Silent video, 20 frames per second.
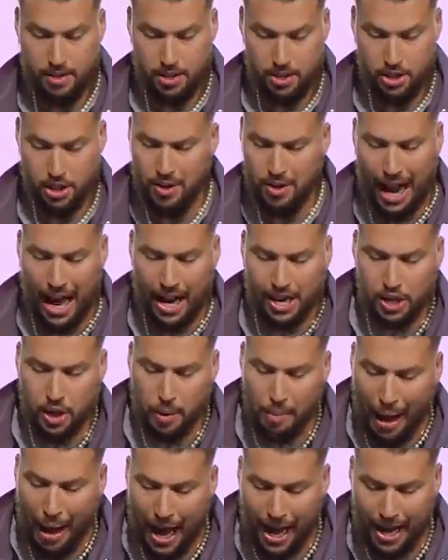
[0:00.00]
You're out of your
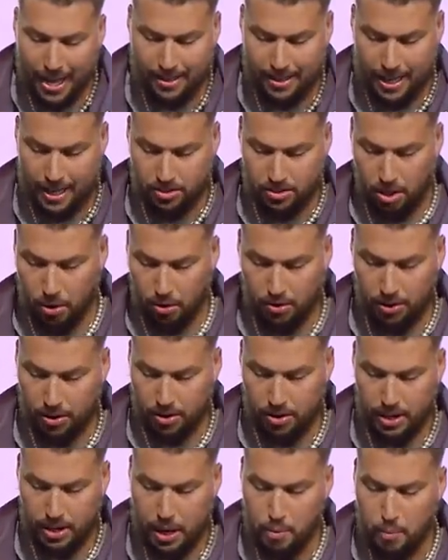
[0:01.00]
mind, they told
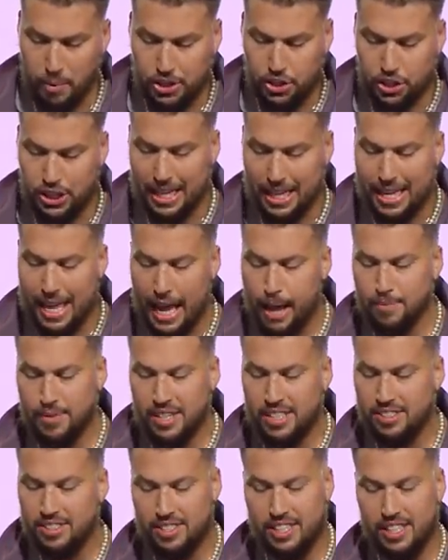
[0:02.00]
her. And when she kept
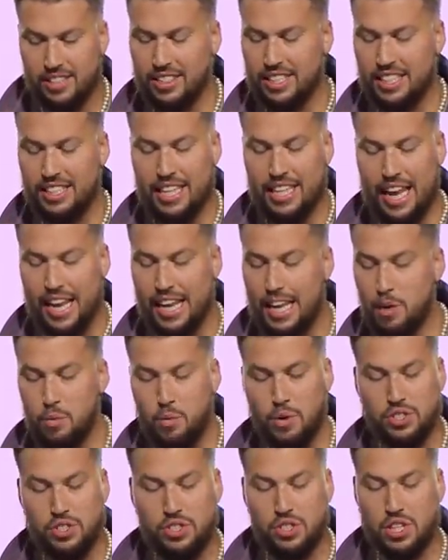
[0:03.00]
insisting that it
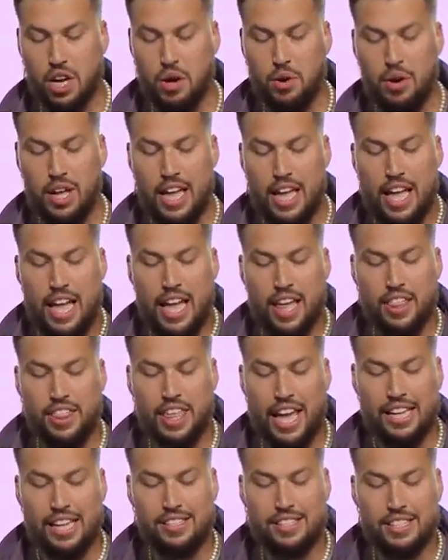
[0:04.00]
was so,
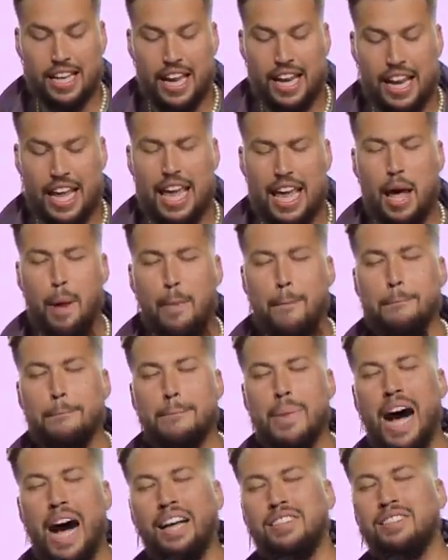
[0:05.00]
they said, it
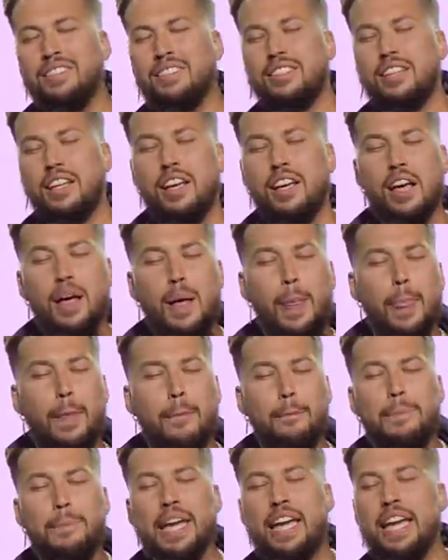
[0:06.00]
must
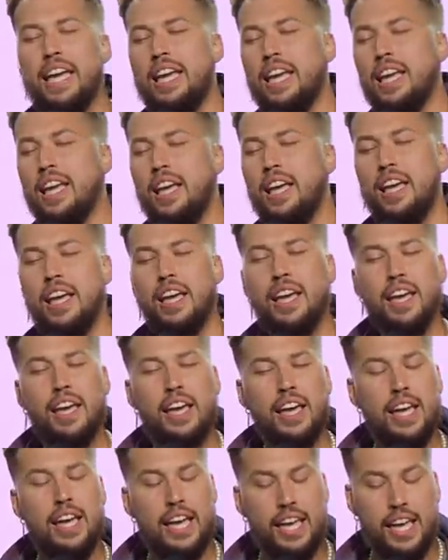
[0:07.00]
be
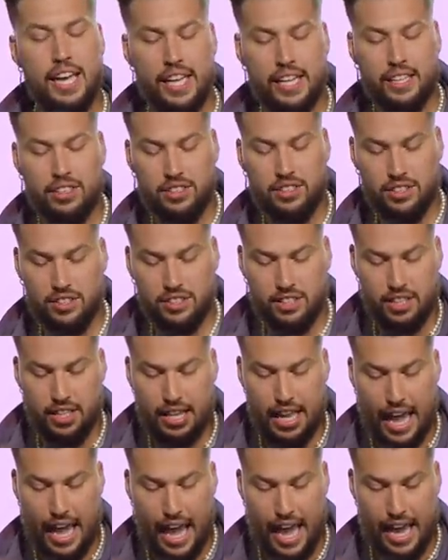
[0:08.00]
his
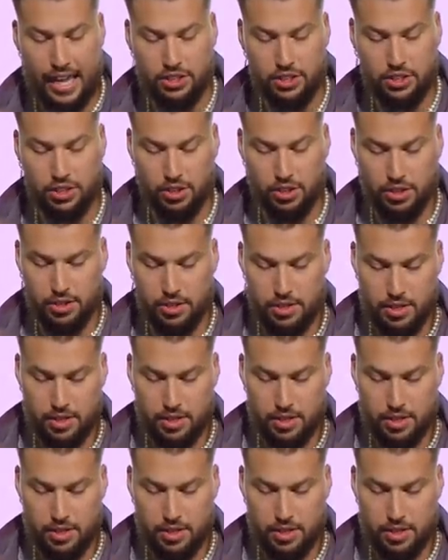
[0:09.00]
angel.